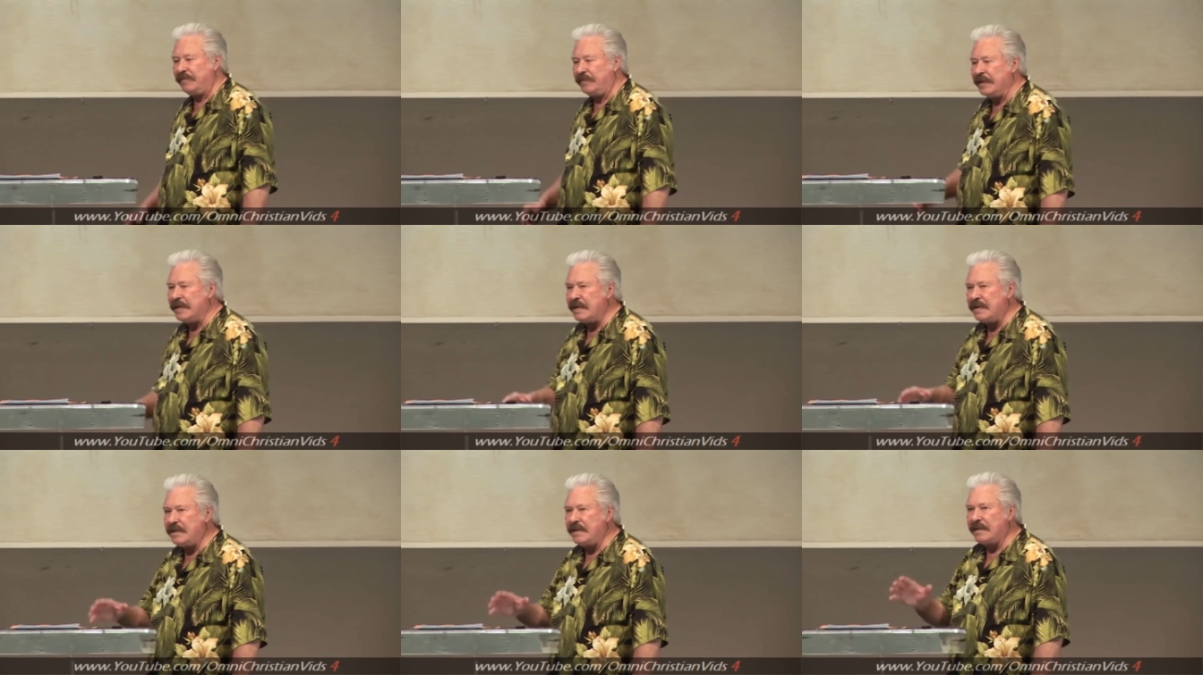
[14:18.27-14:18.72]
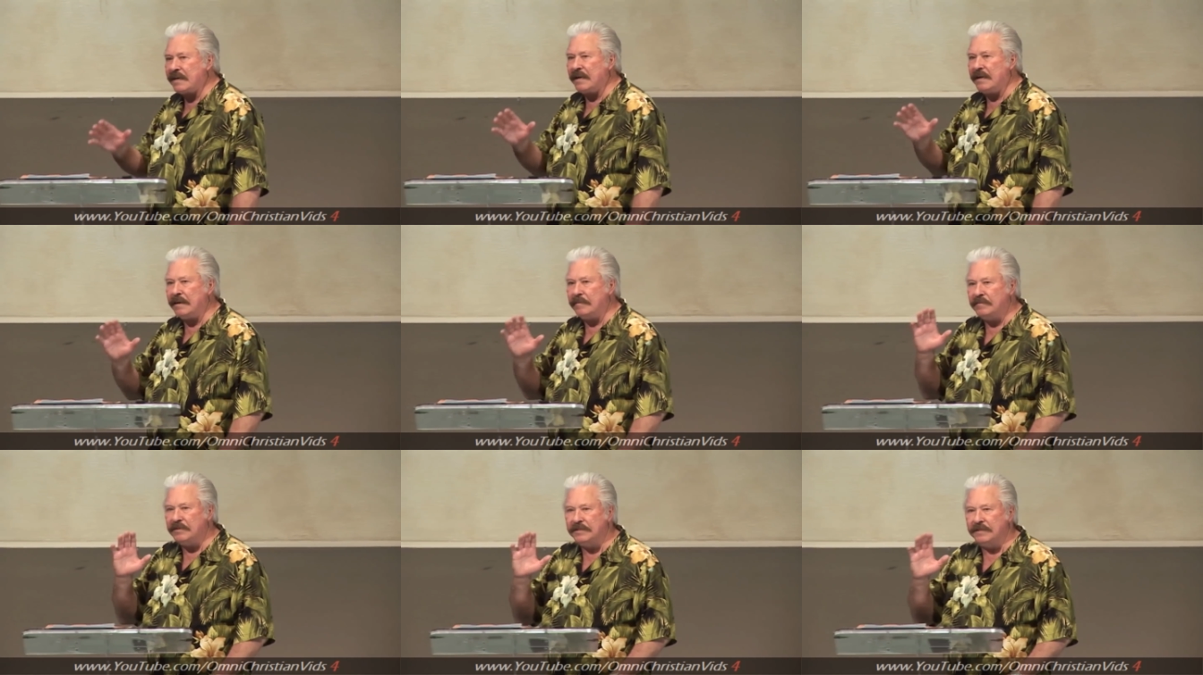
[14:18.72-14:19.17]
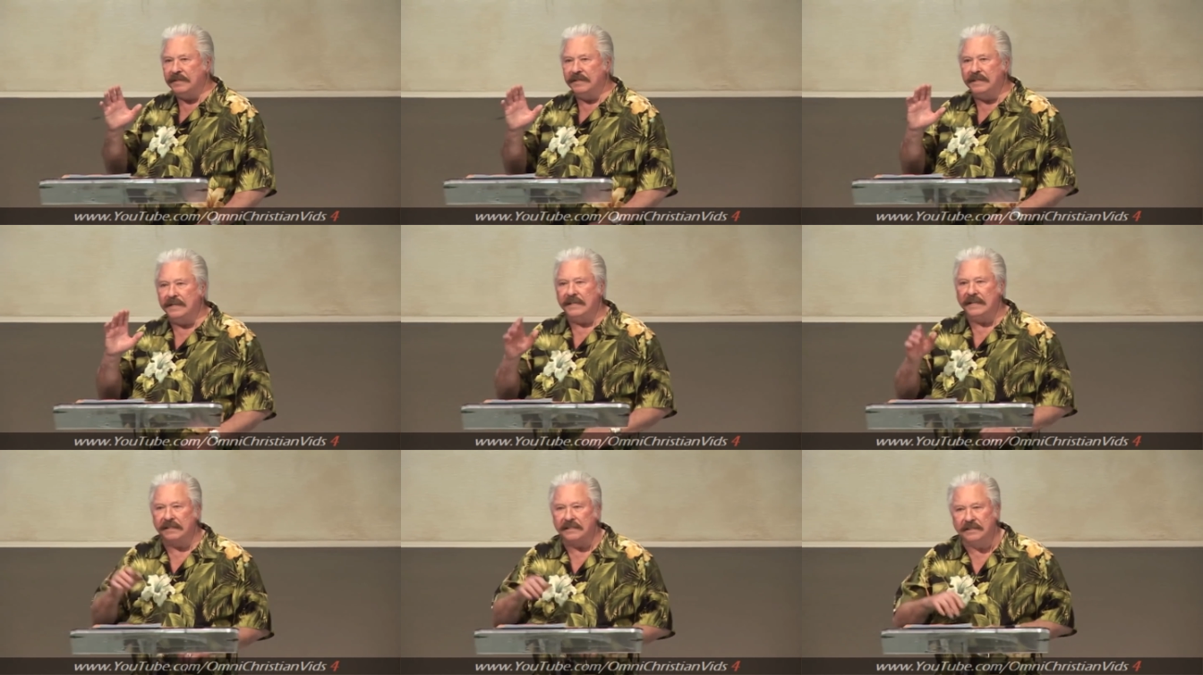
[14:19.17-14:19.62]
then comes the
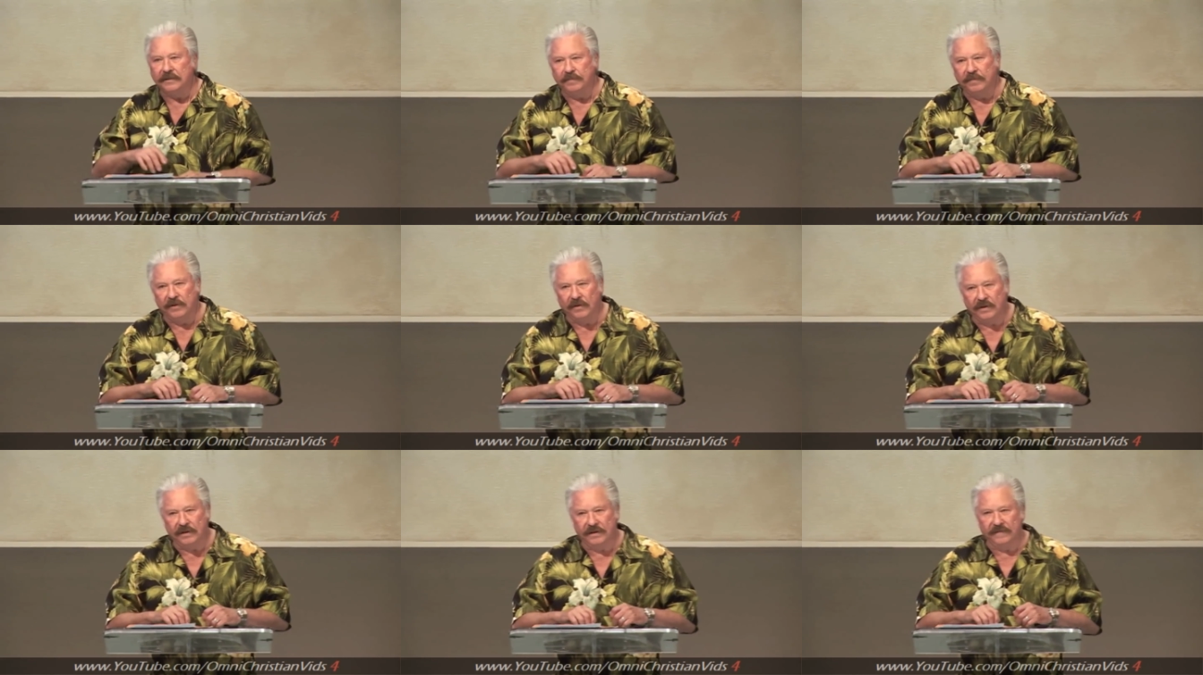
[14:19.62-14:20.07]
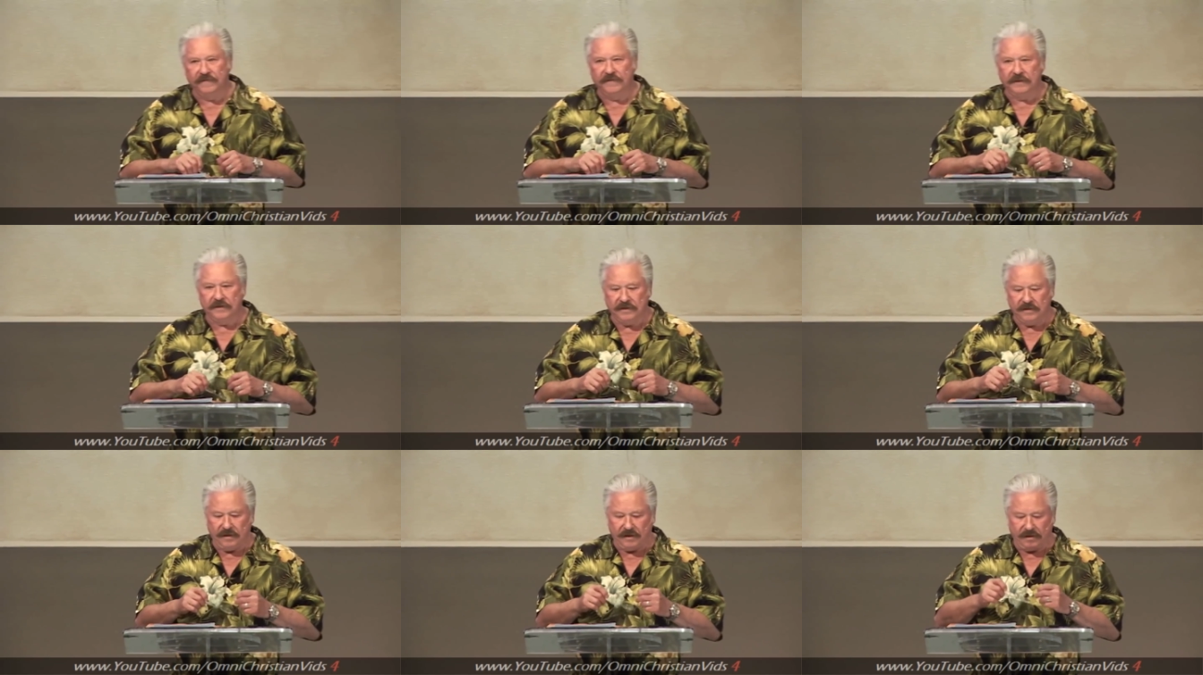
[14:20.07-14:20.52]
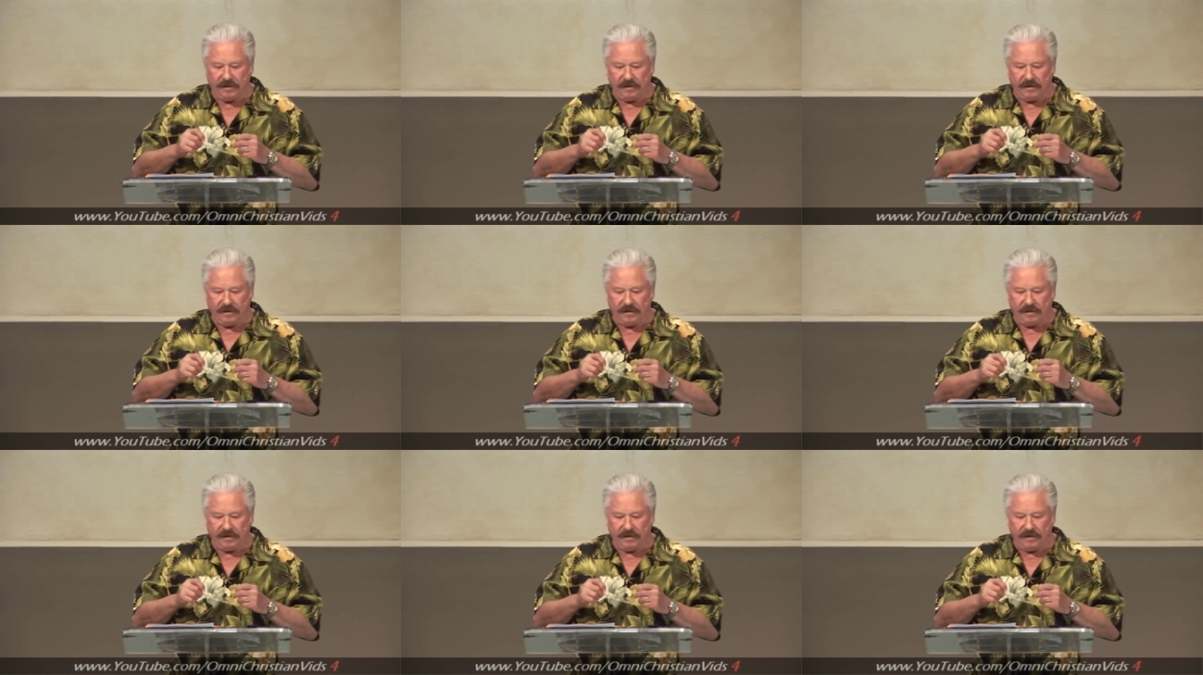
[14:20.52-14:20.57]
next part of this